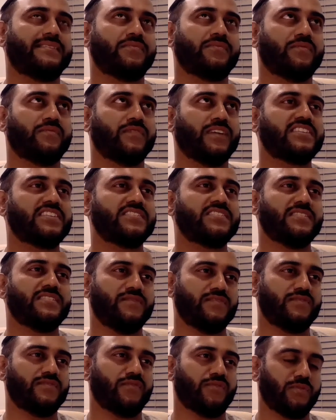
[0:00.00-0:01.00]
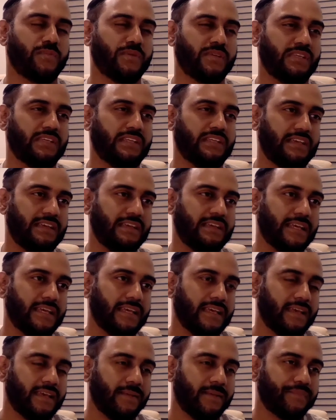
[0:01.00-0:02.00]
and that's a reflection of his
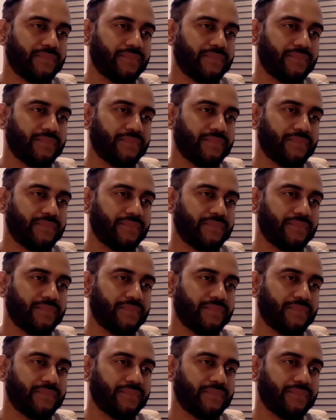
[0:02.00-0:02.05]
vulnerability,